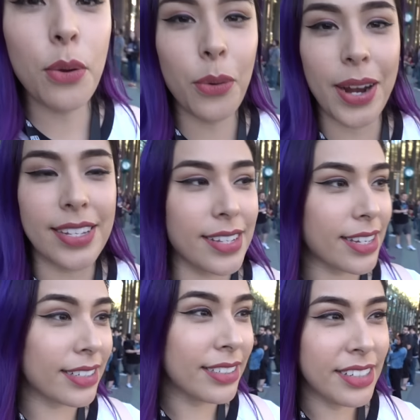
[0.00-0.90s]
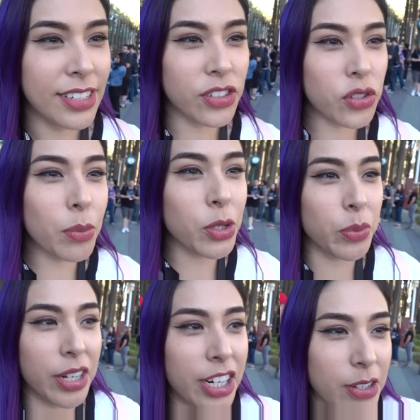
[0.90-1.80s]
so crazy. So much
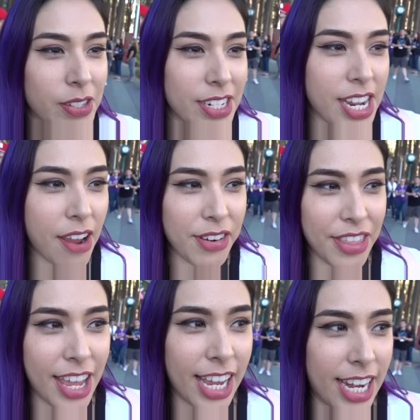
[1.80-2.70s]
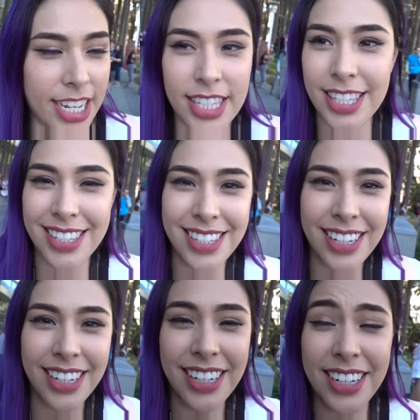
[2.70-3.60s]
work goes into everything and
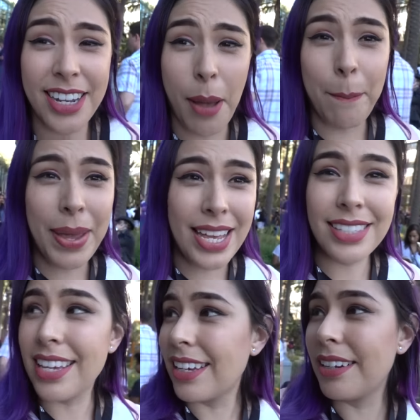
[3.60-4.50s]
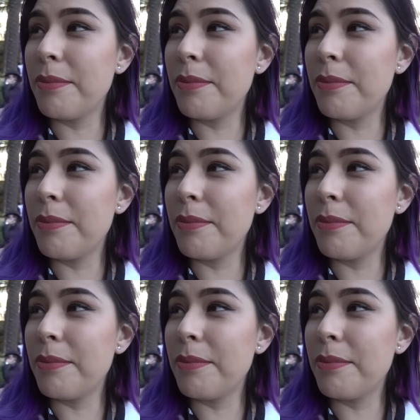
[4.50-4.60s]
it's amazing.